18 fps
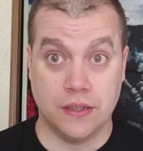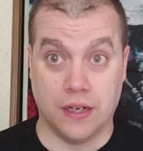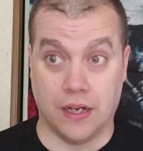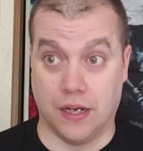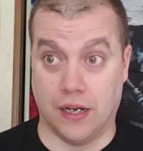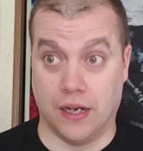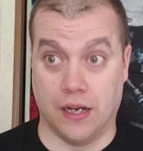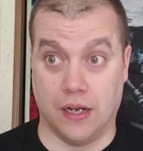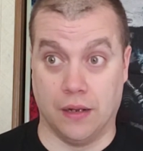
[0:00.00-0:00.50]

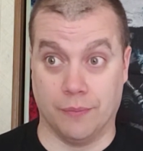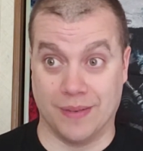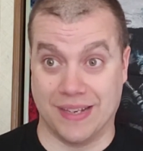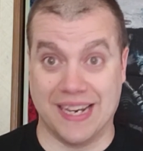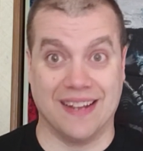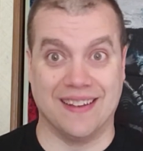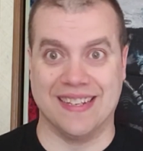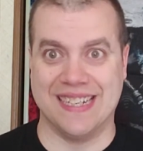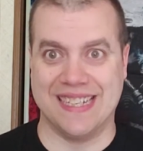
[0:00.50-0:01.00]

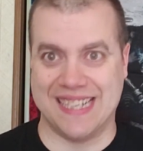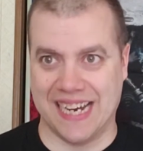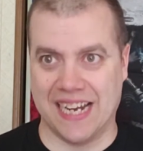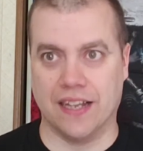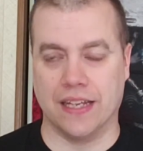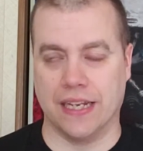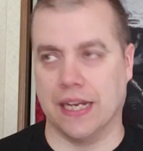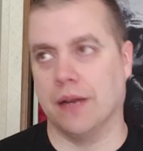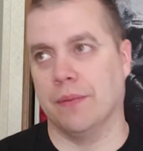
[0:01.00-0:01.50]

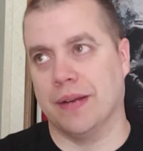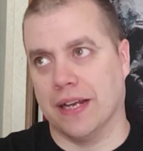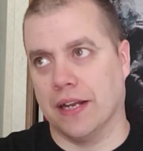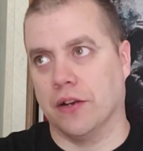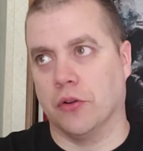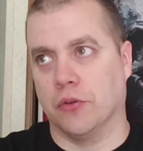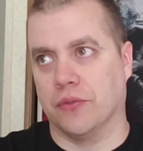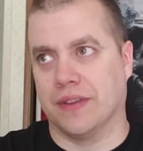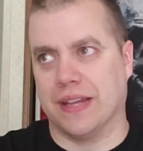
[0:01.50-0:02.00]
Kelly, I mean, I
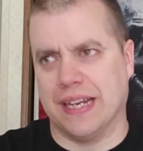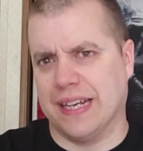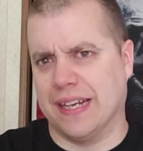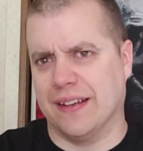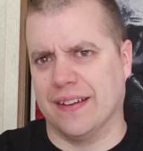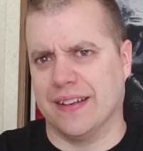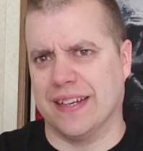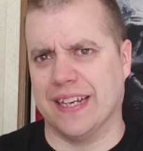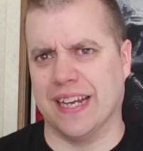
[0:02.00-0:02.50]
don't think
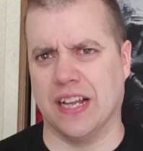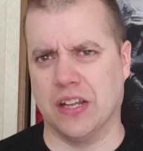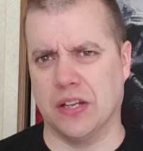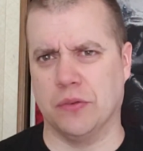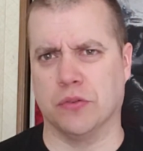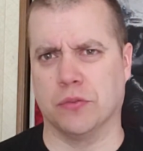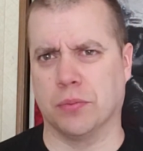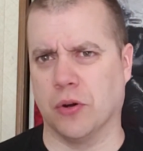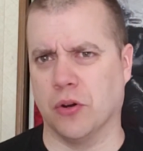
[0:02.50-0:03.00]
Kelly
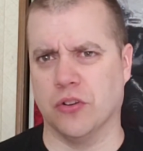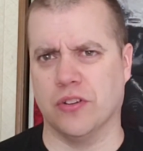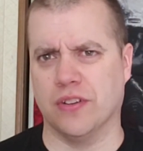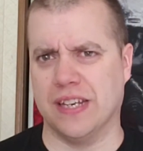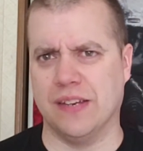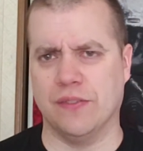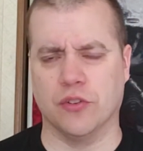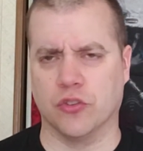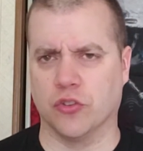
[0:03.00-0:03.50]
was part of the
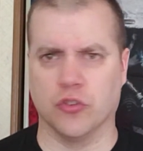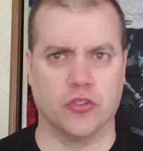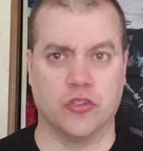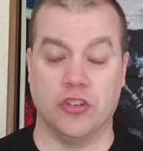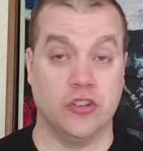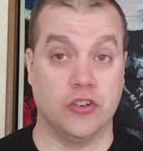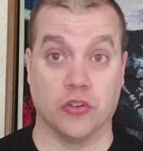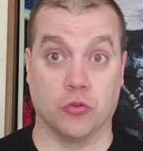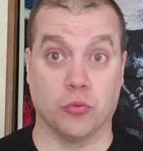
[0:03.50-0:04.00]
Diva Search.
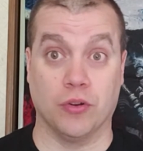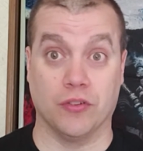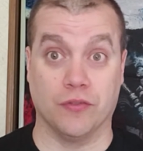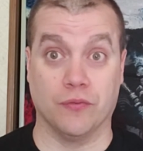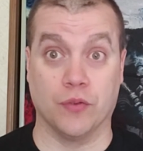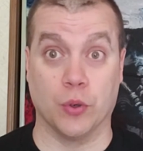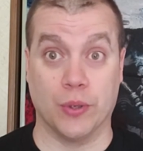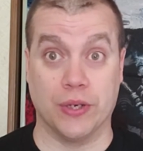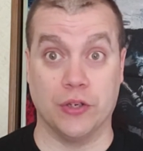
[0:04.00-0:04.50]
She just
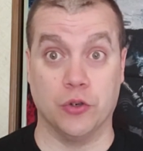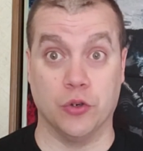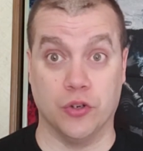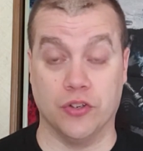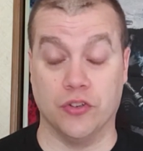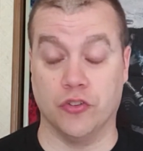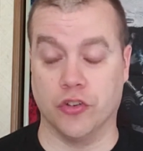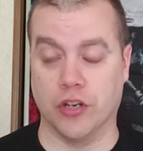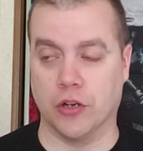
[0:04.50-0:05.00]
wasn't very good
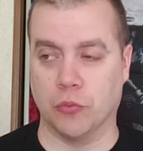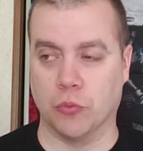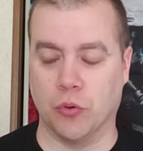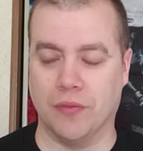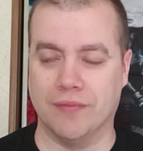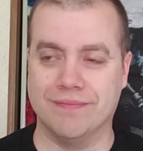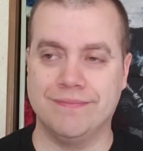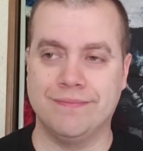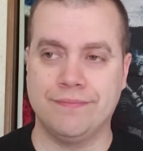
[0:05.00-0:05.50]
in
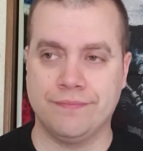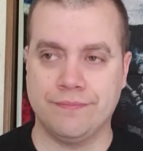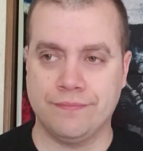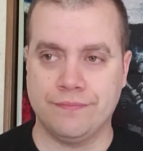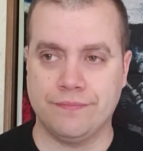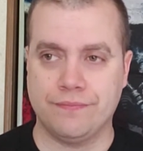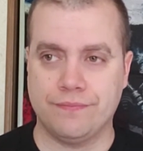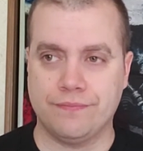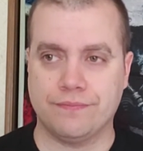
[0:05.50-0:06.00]
general.
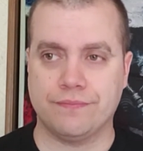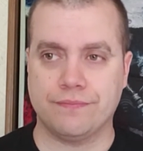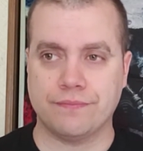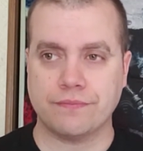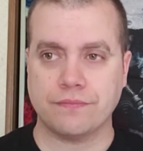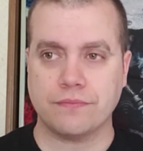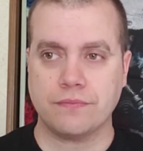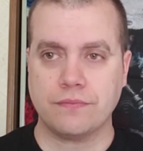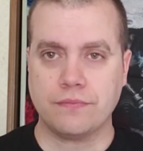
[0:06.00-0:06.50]

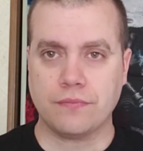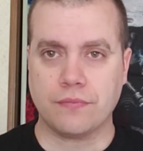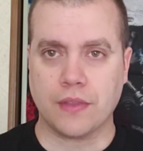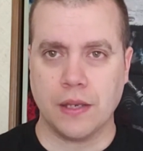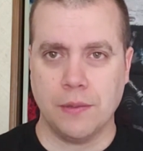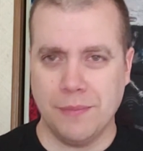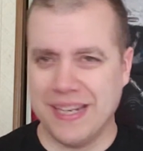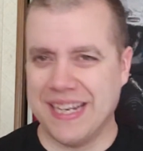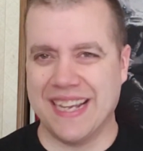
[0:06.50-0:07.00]

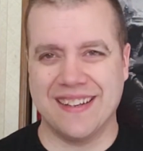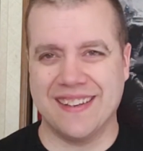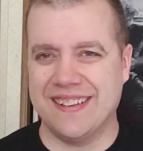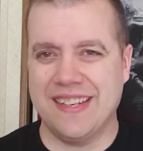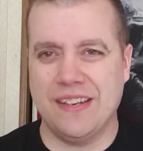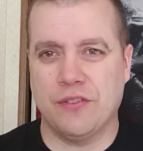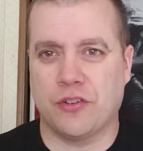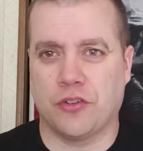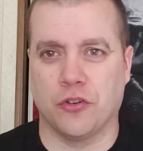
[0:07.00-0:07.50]
But yeah, the
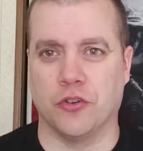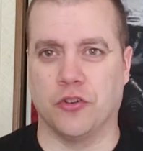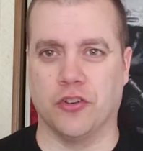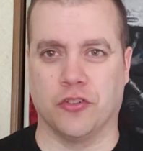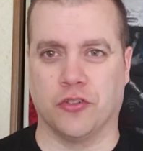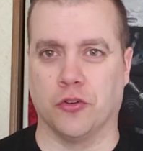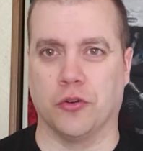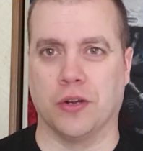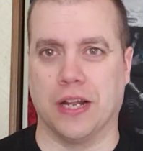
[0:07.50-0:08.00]
Diva Search
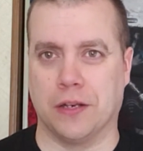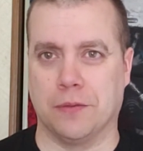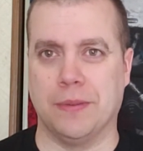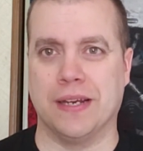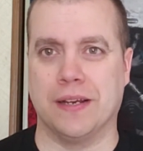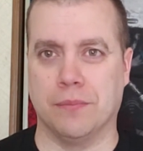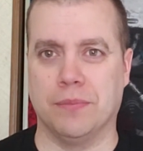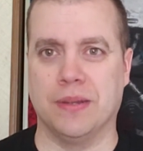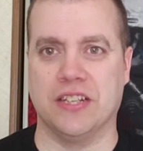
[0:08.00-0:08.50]
just turned out to be
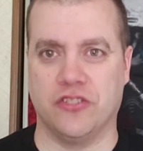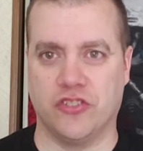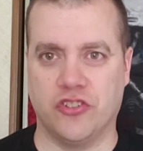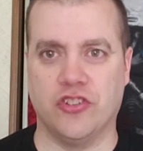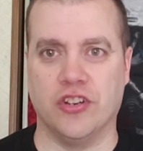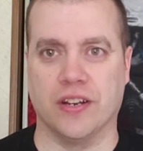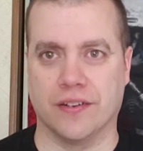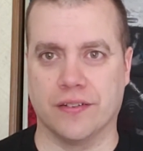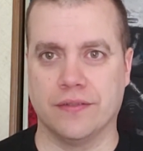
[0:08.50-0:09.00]
complete
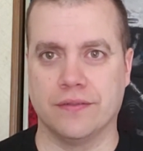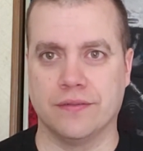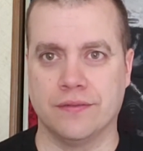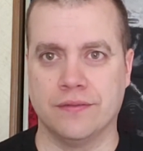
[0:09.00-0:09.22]
shit.